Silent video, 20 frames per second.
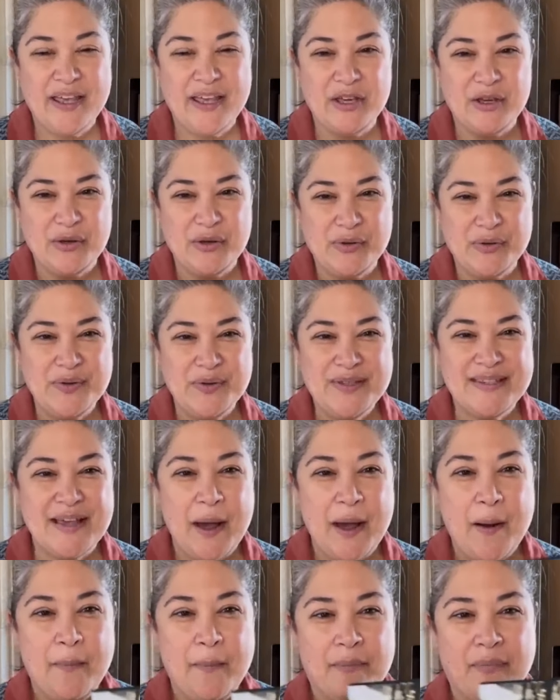use
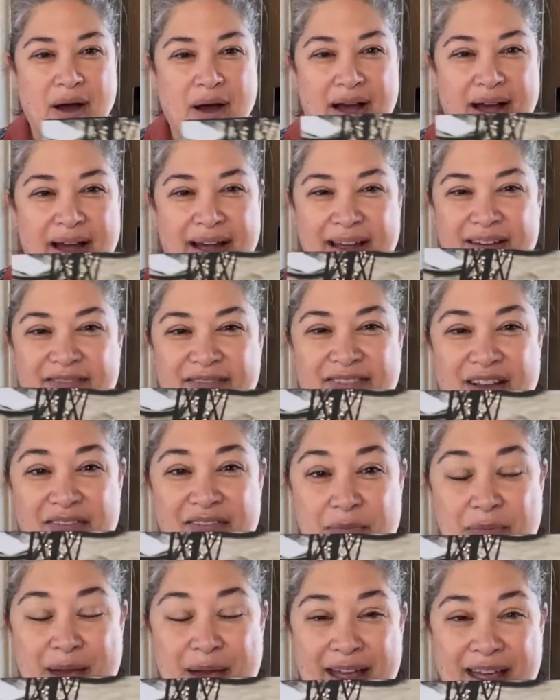my
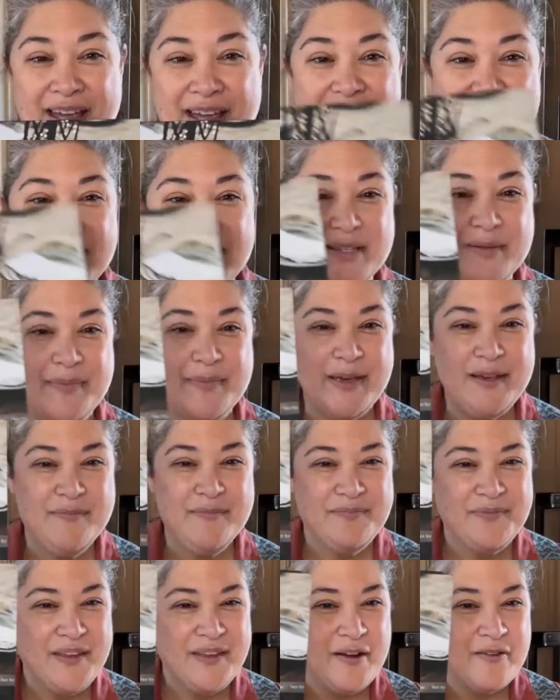fluffy pancake recipe
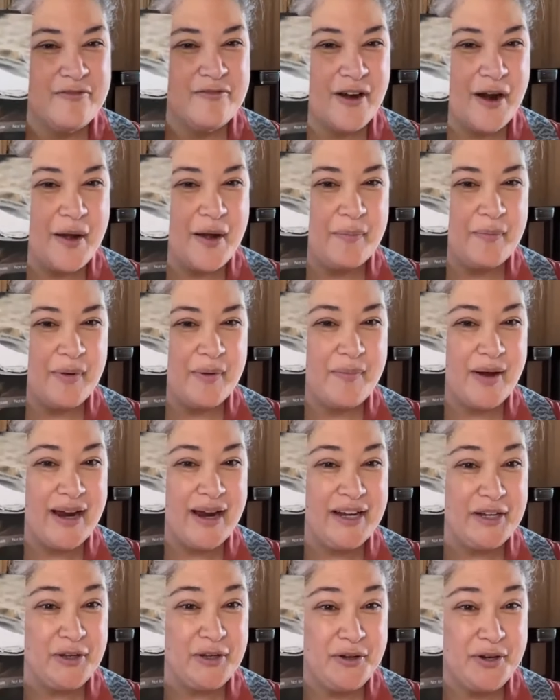from
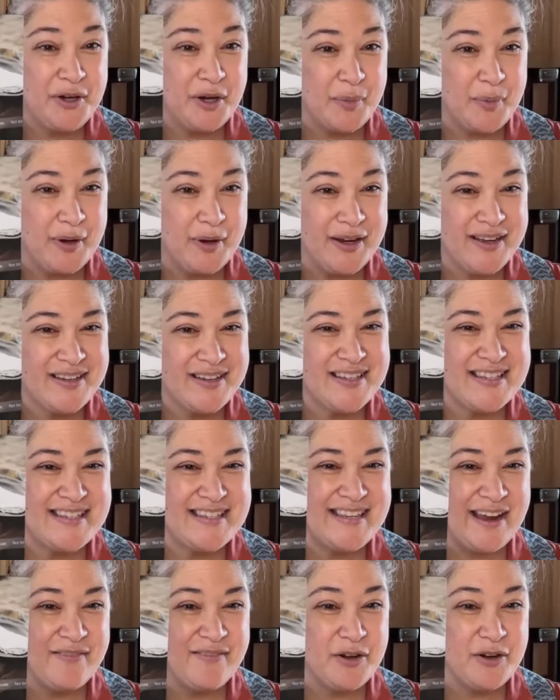my new cookbook,
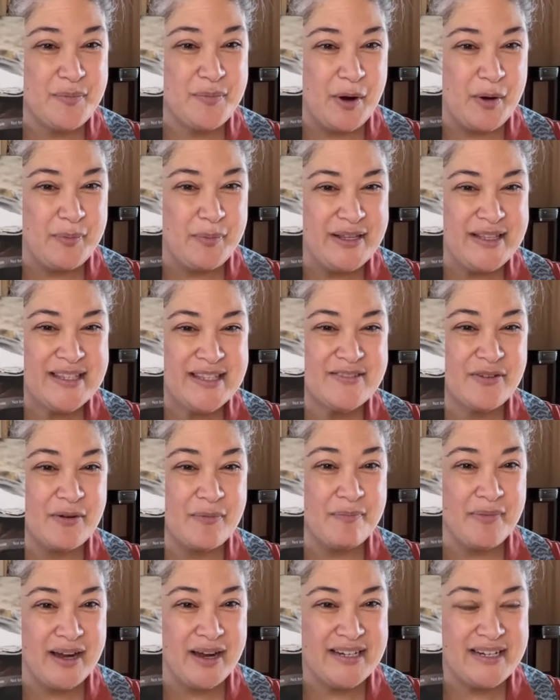Savored Moments
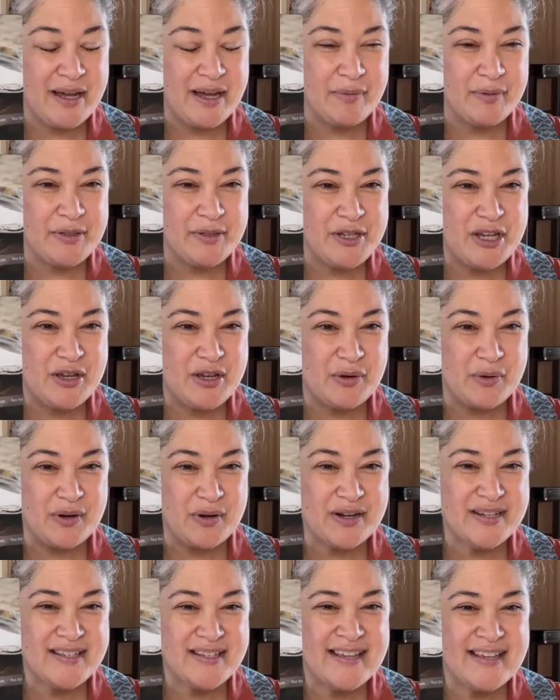from My Table to
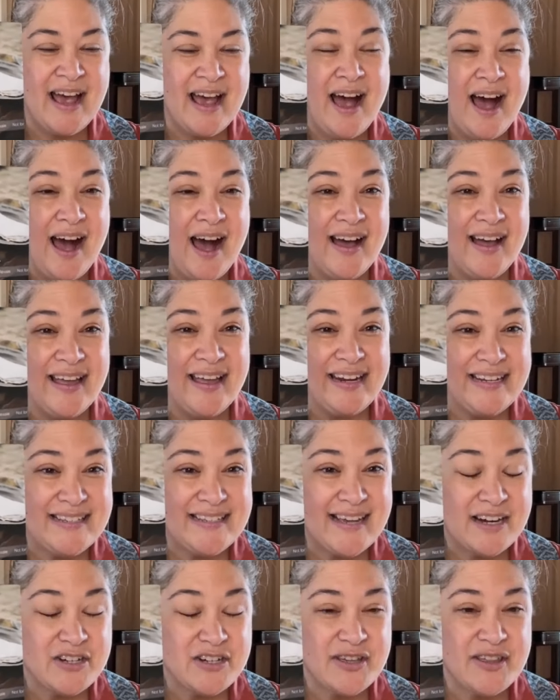Yours. And
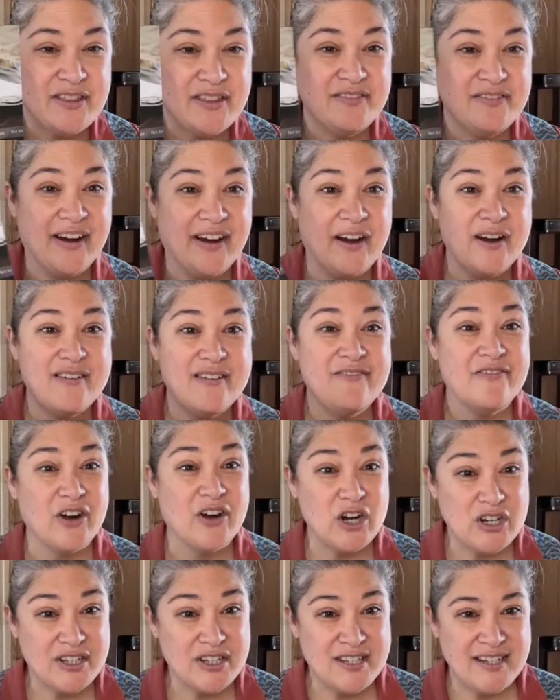it's actually the very
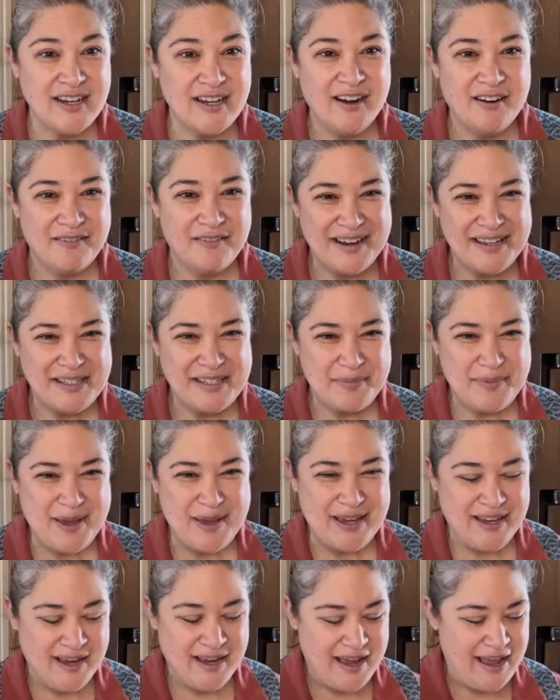first
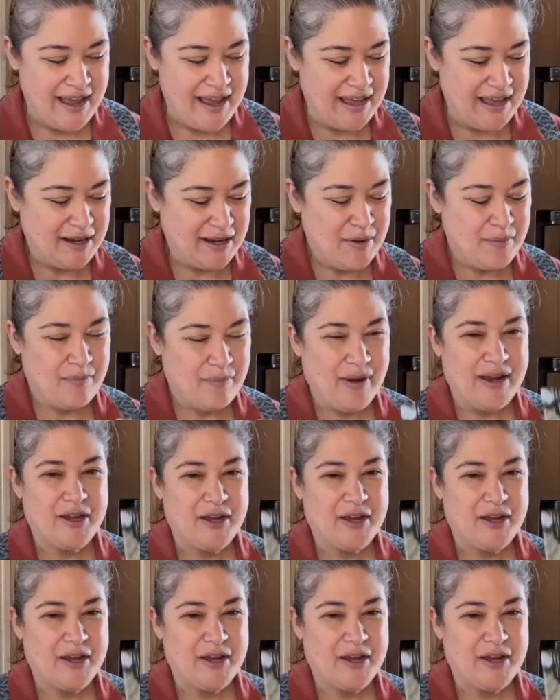recipe in my